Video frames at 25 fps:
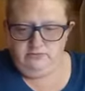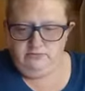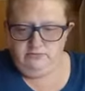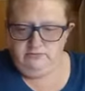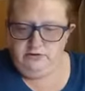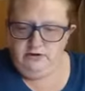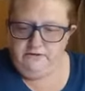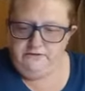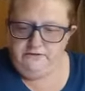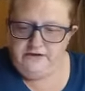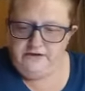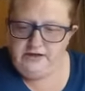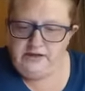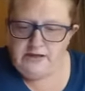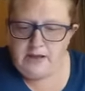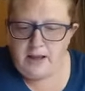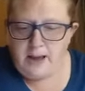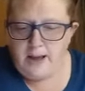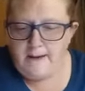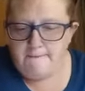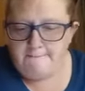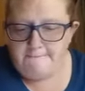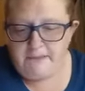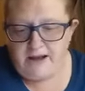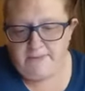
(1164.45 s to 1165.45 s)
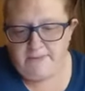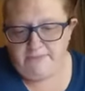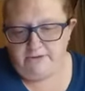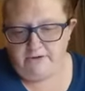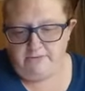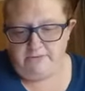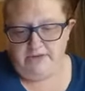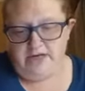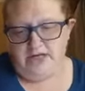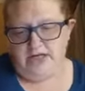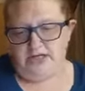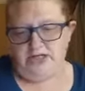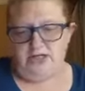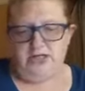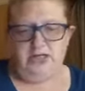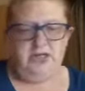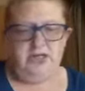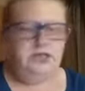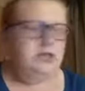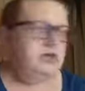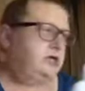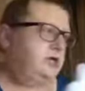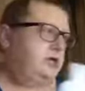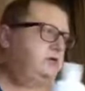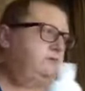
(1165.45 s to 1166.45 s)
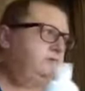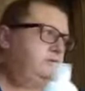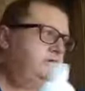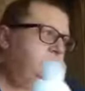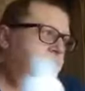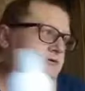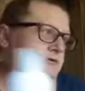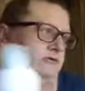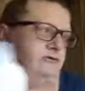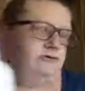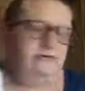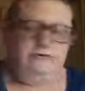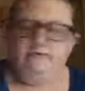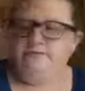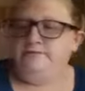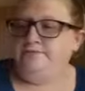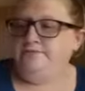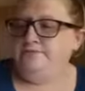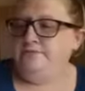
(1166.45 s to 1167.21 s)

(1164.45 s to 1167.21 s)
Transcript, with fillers: Perfect peppermint clean bundle.